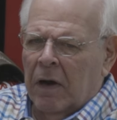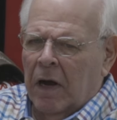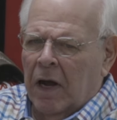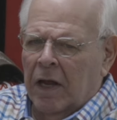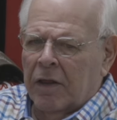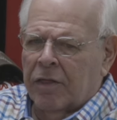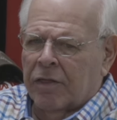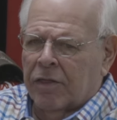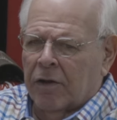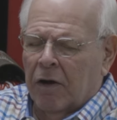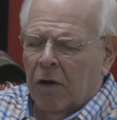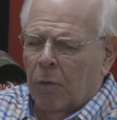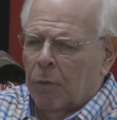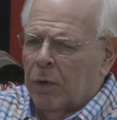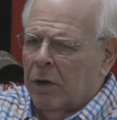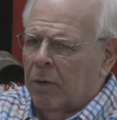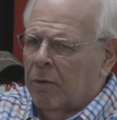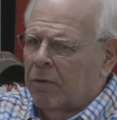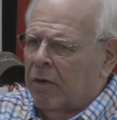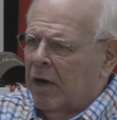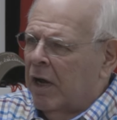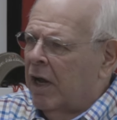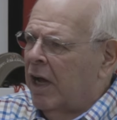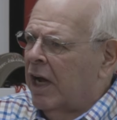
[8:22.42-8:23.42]
I thought we
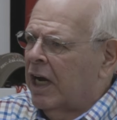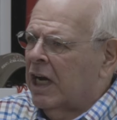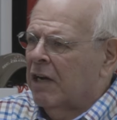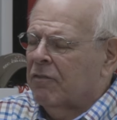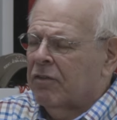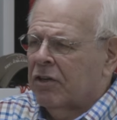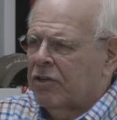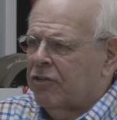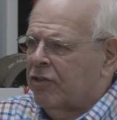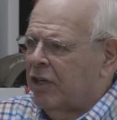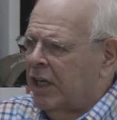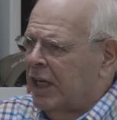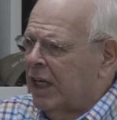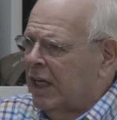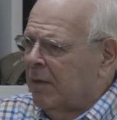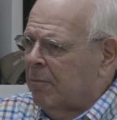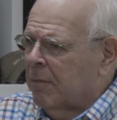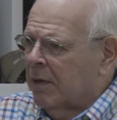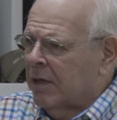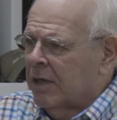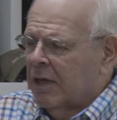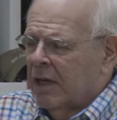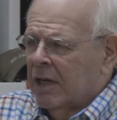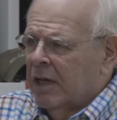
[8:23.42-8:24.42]
were a heck of a
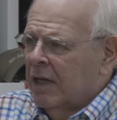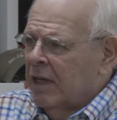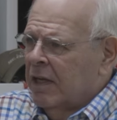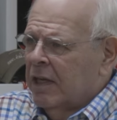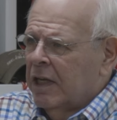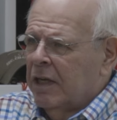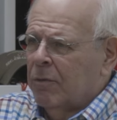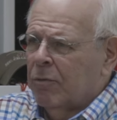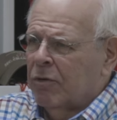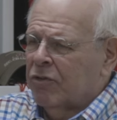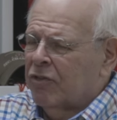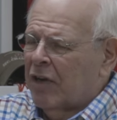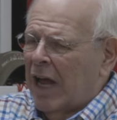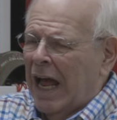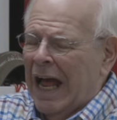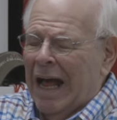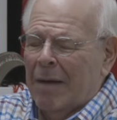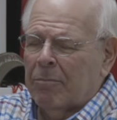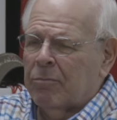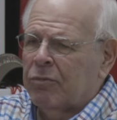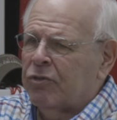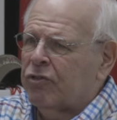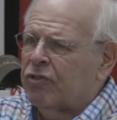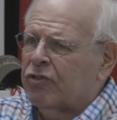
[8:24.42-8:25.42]
team, and he was
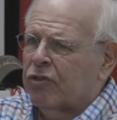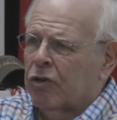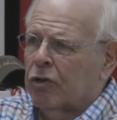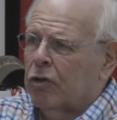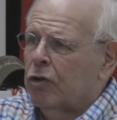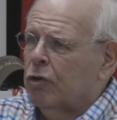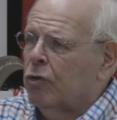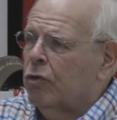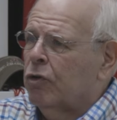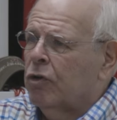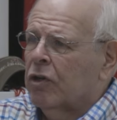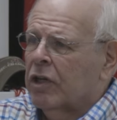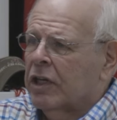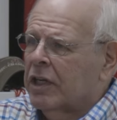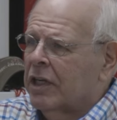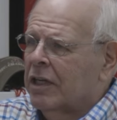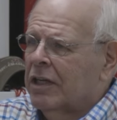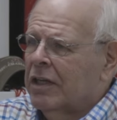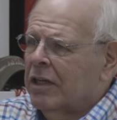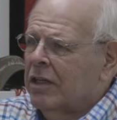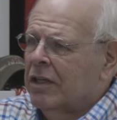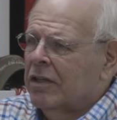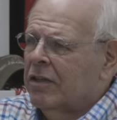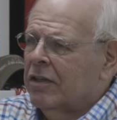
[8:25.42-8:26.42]
absolutely